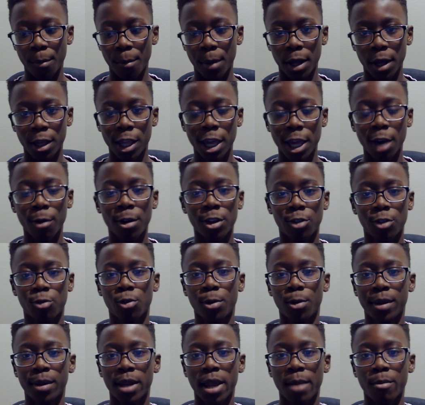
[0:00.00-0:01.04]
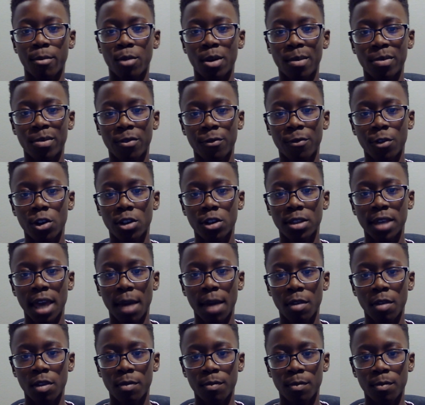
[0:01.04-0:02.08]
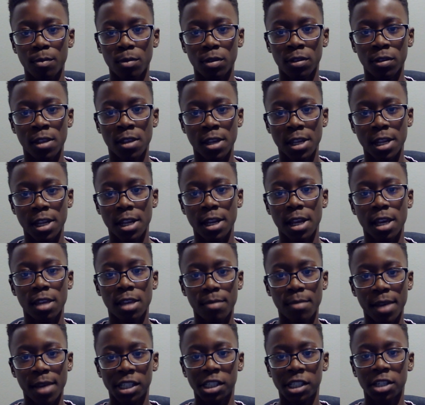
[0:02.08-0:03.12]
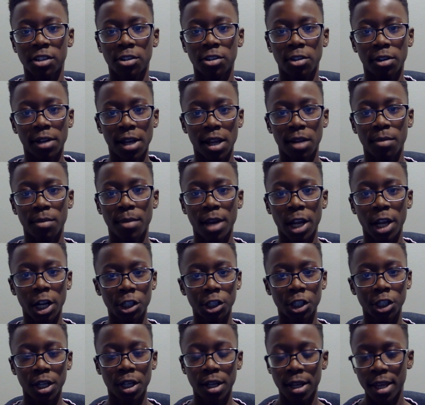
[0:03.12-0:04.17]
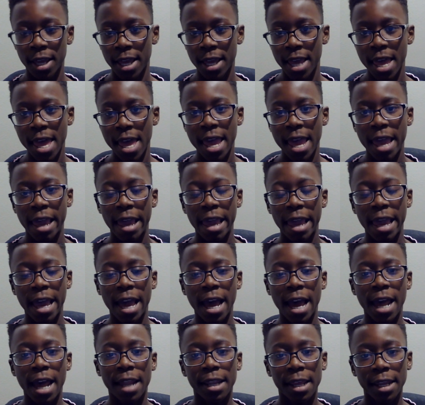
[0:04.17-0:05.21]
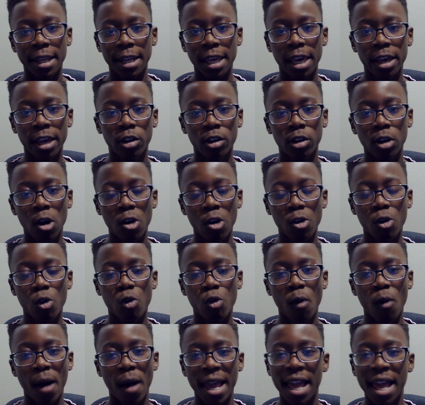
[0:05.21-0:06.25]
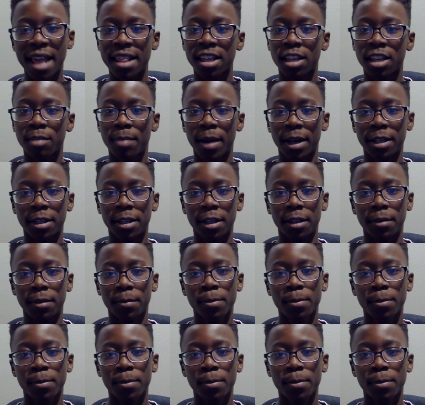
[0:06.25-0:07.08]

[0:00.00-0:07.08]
But it was Ruben Amorim's first game as leading as Manchester United manager, and it didn't go quite as expected.